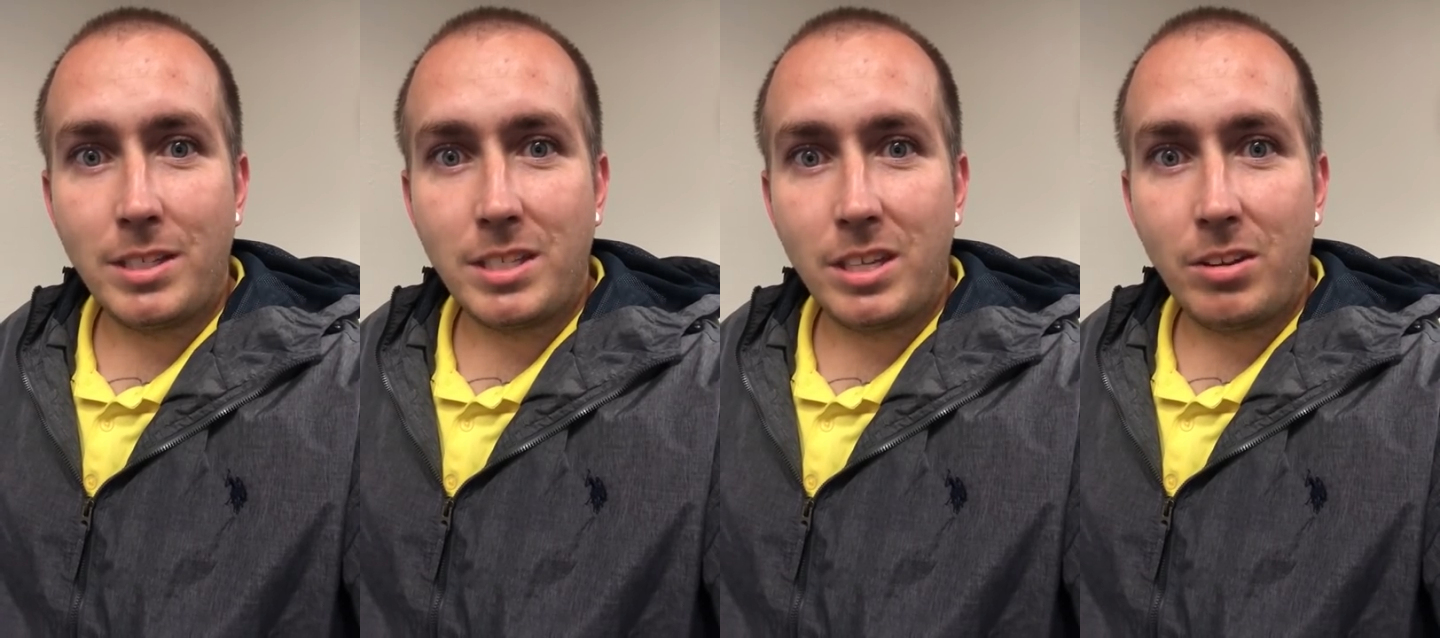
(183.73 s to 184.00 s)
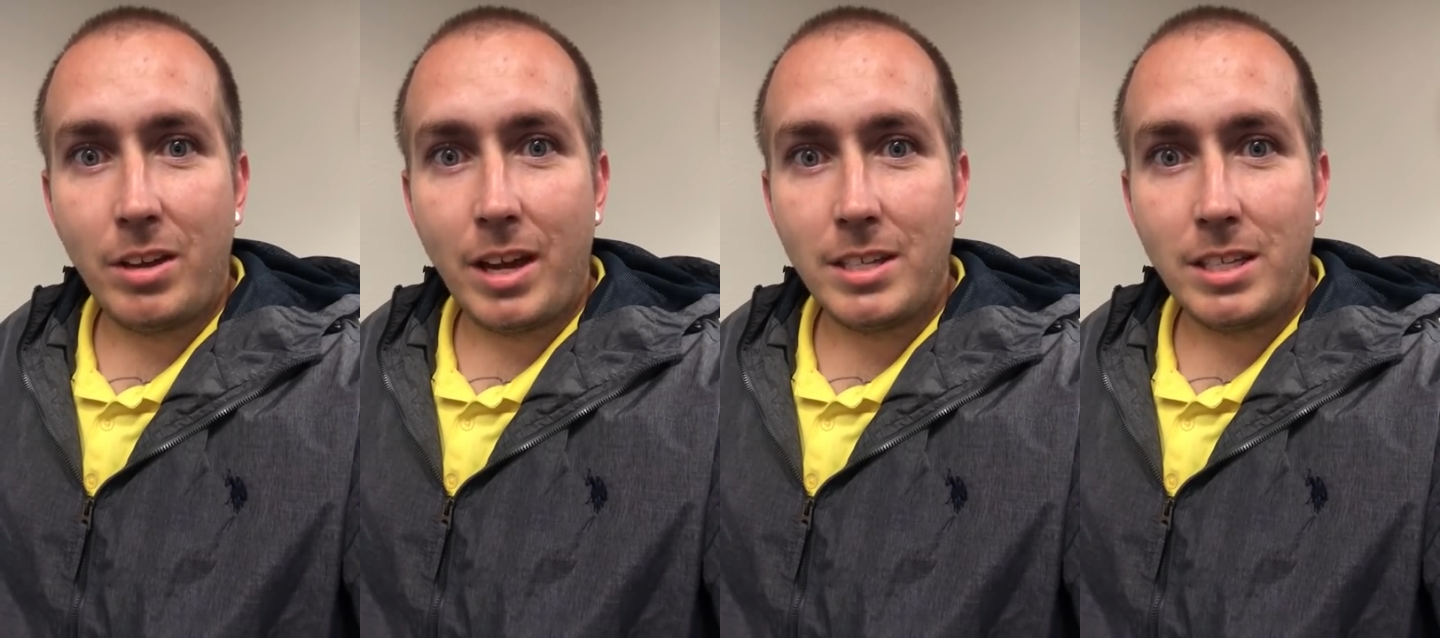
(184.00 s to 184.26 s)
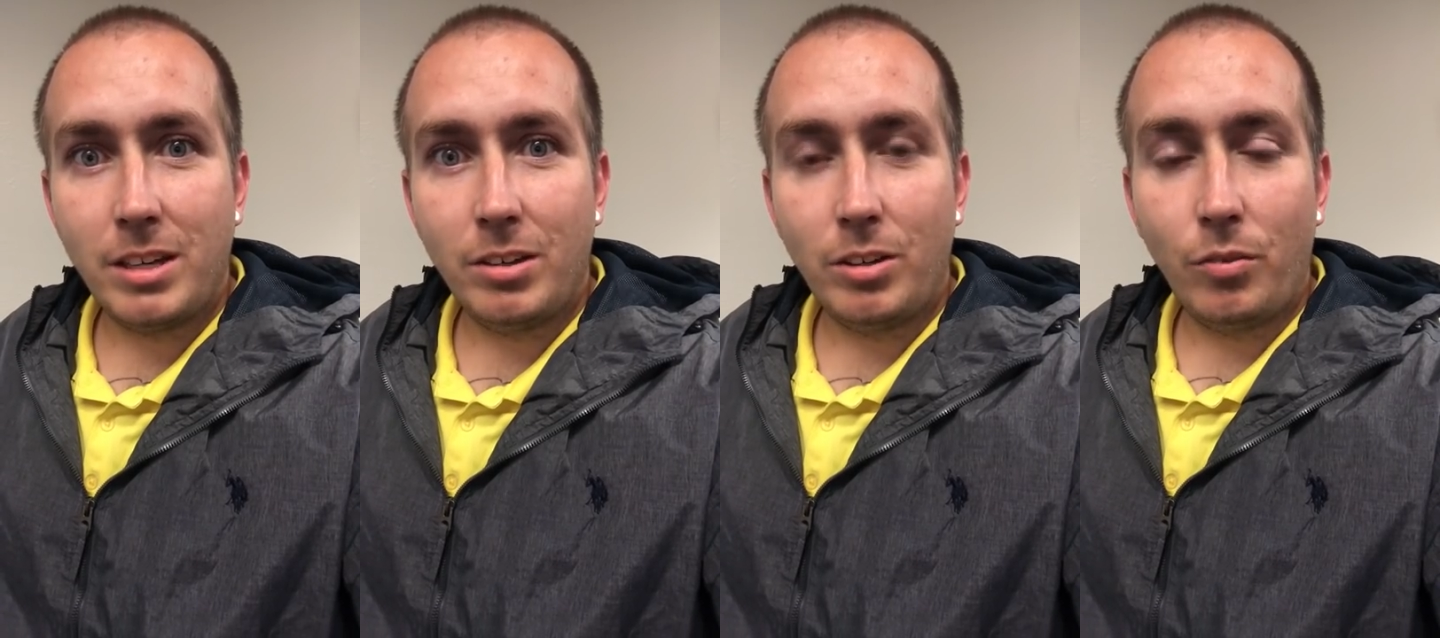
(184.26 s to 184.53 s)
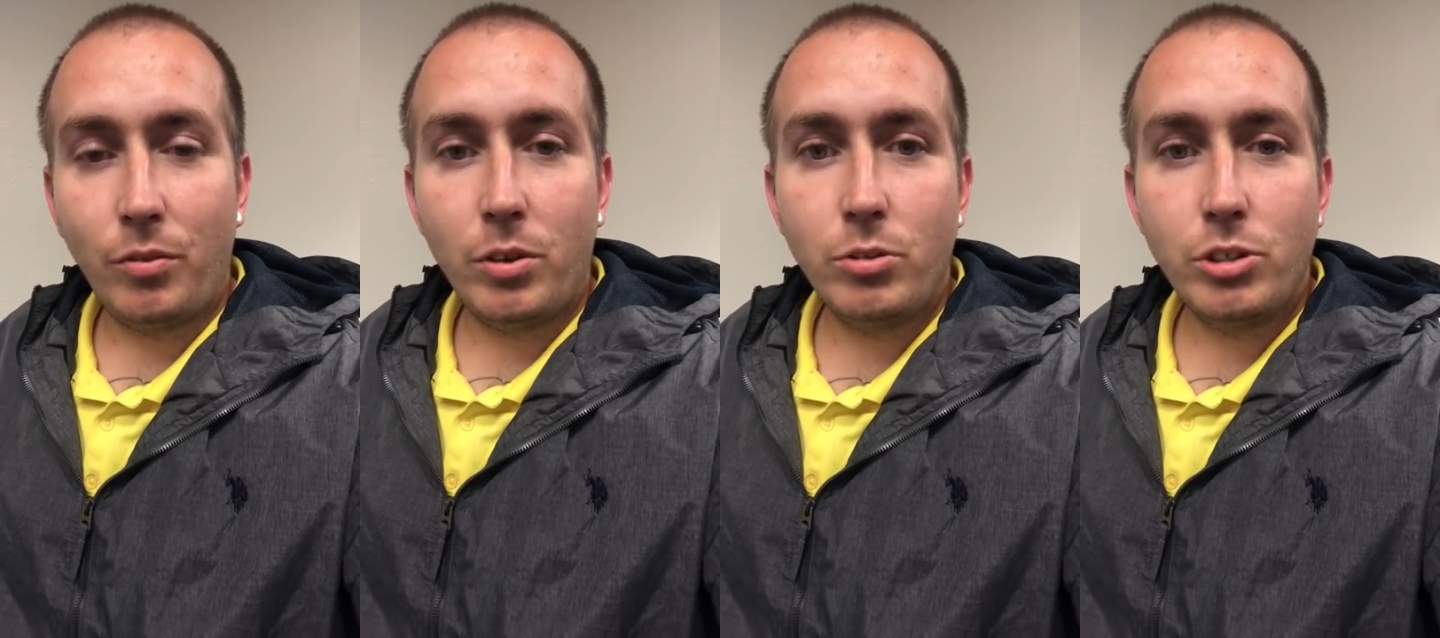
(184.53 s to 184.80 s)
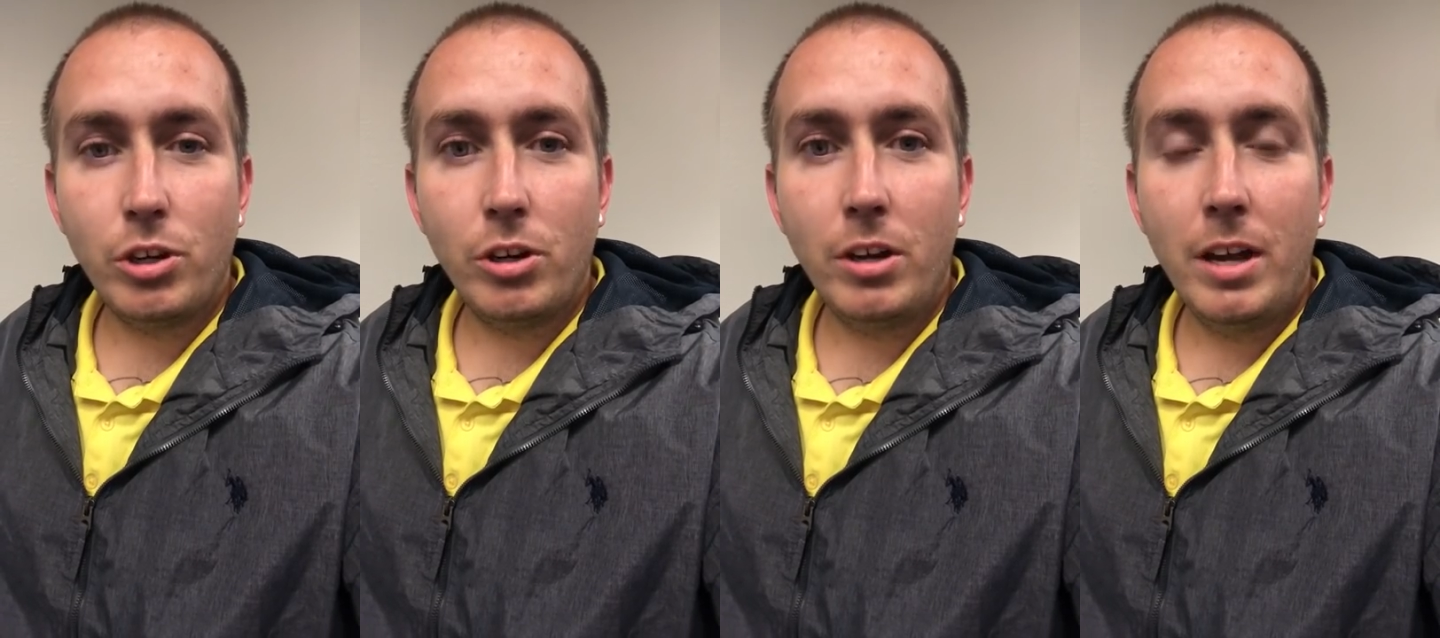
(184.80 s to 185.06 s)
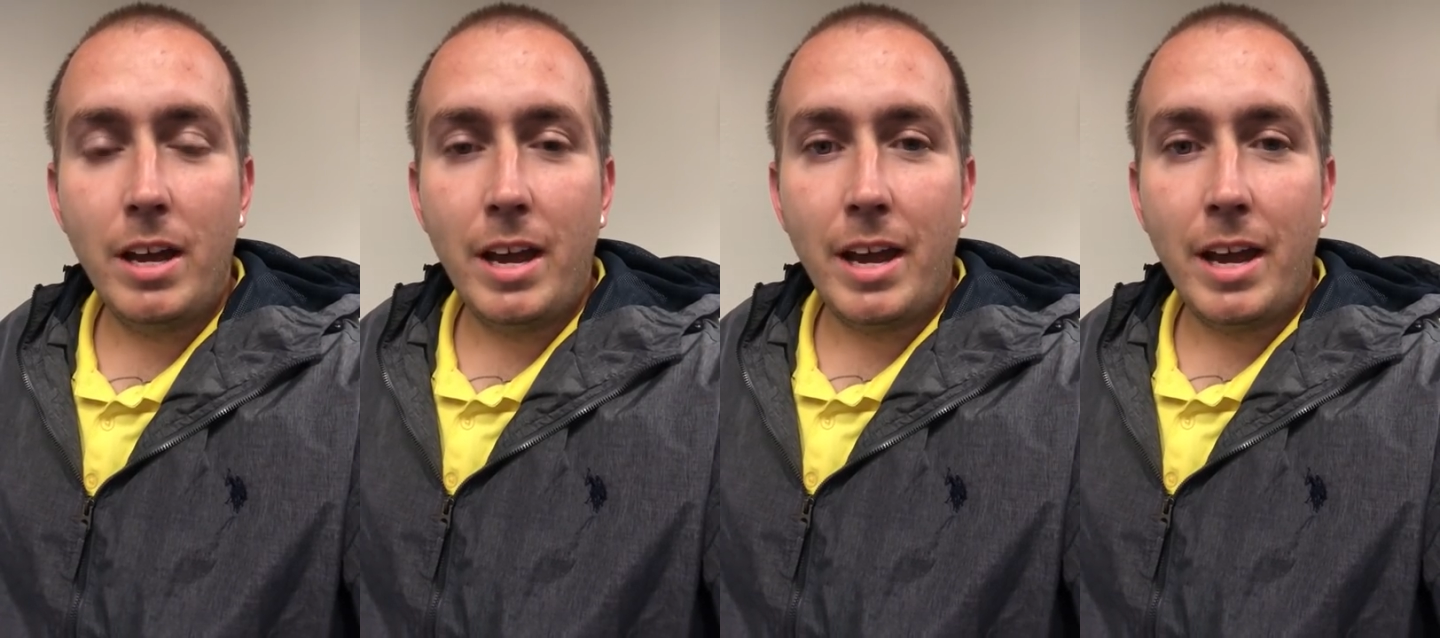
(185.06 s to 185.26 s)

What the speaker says: to see you guys here in the future.